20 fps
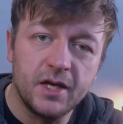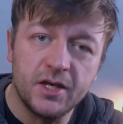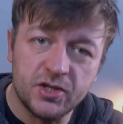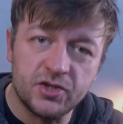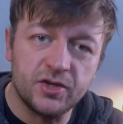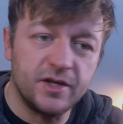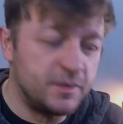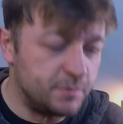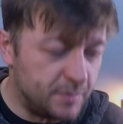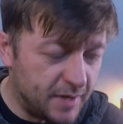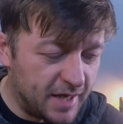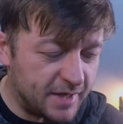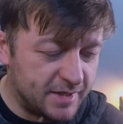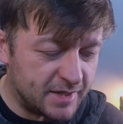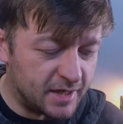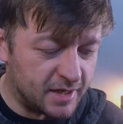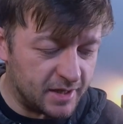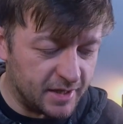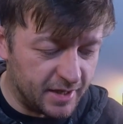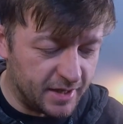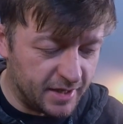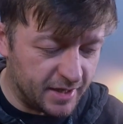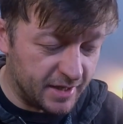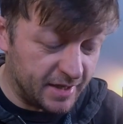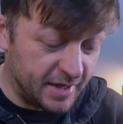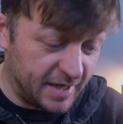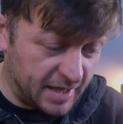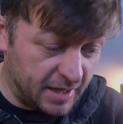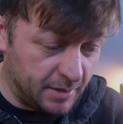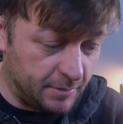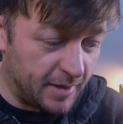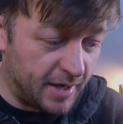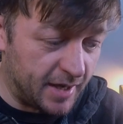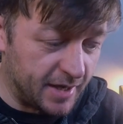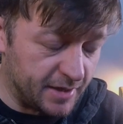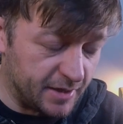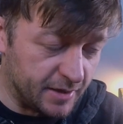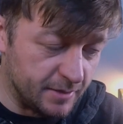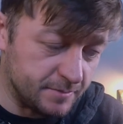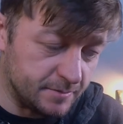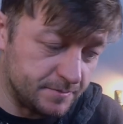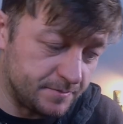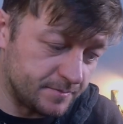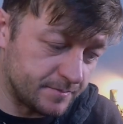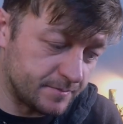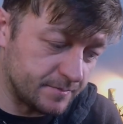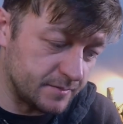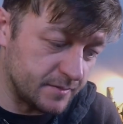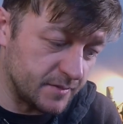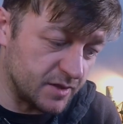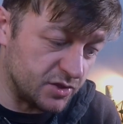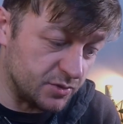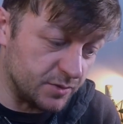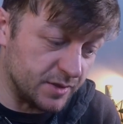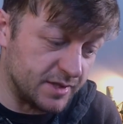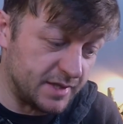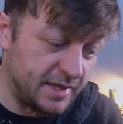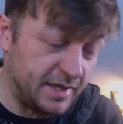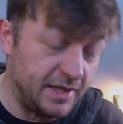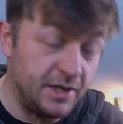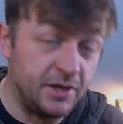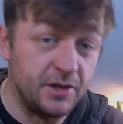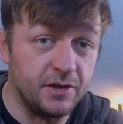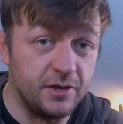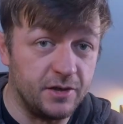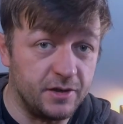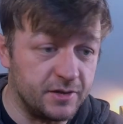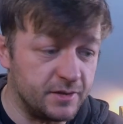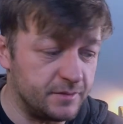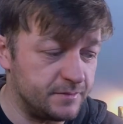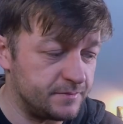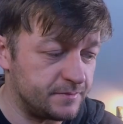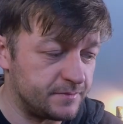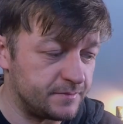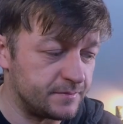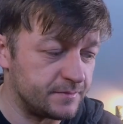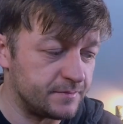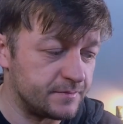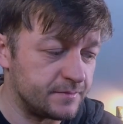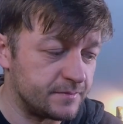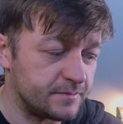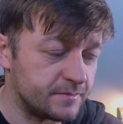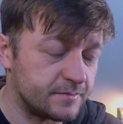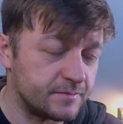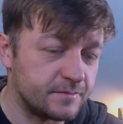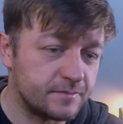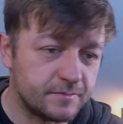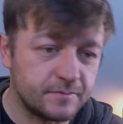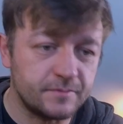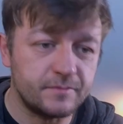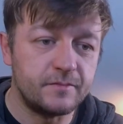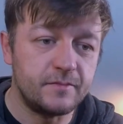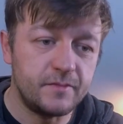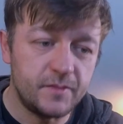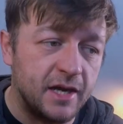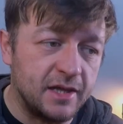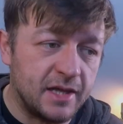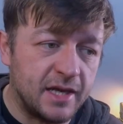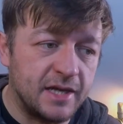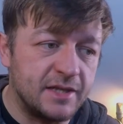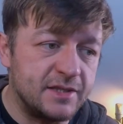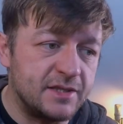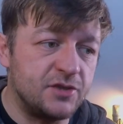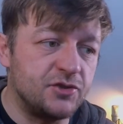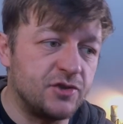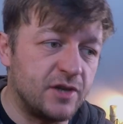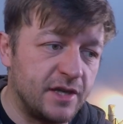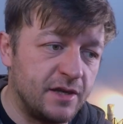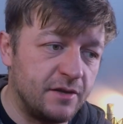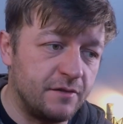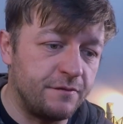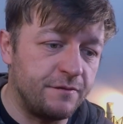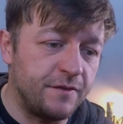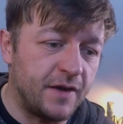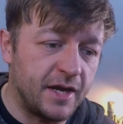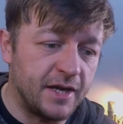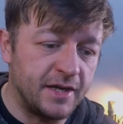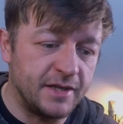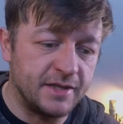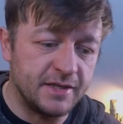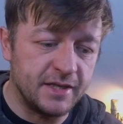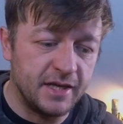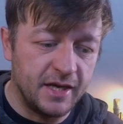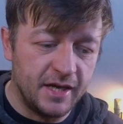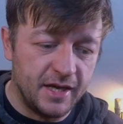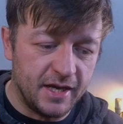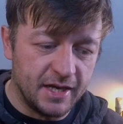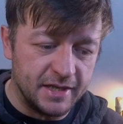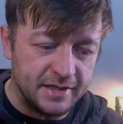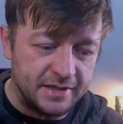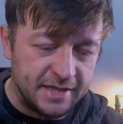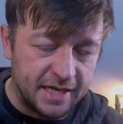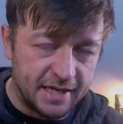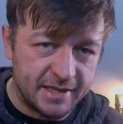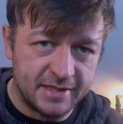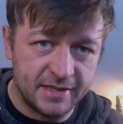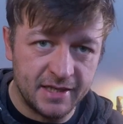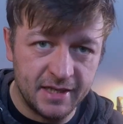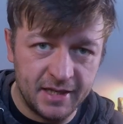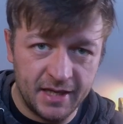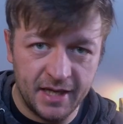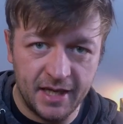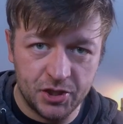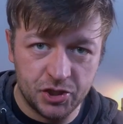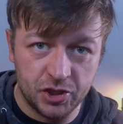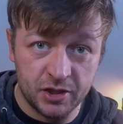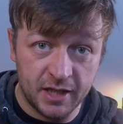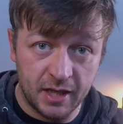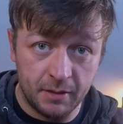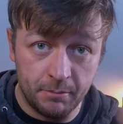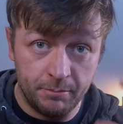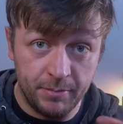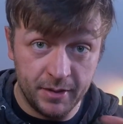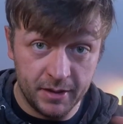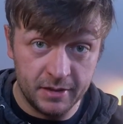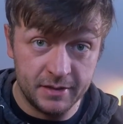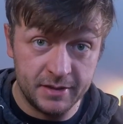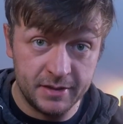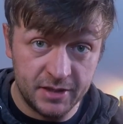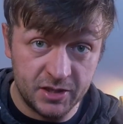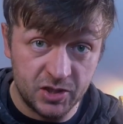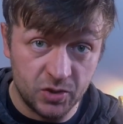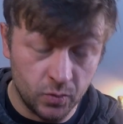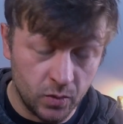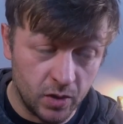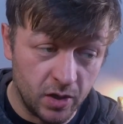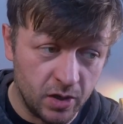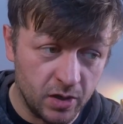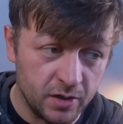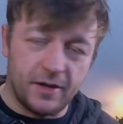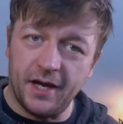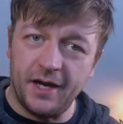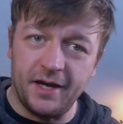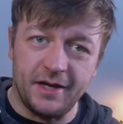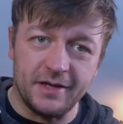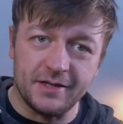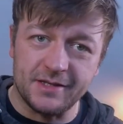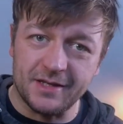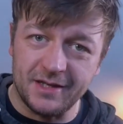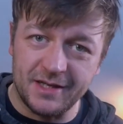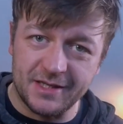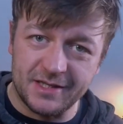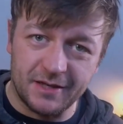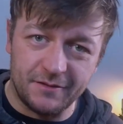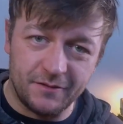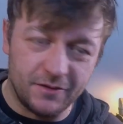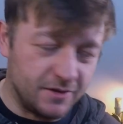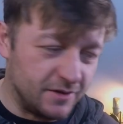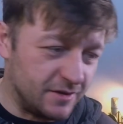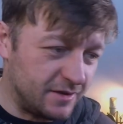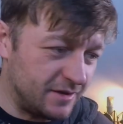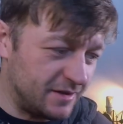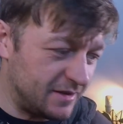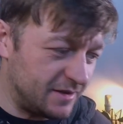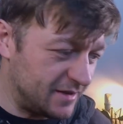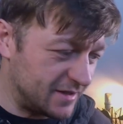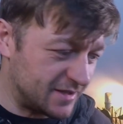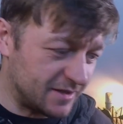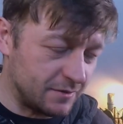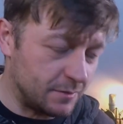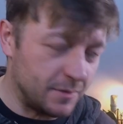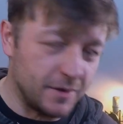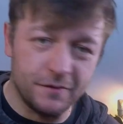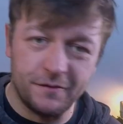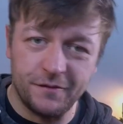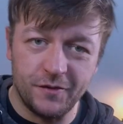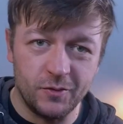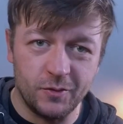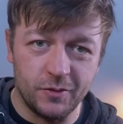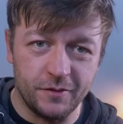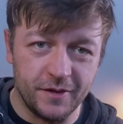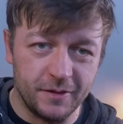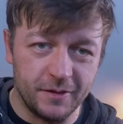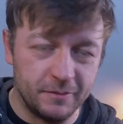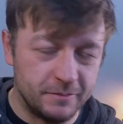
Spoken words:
So it's basically an E minor to a C chord. It doesn't always work like this, but I like to try and find a destination that I'm building towards. Okay, so let's have a bit of fun with it.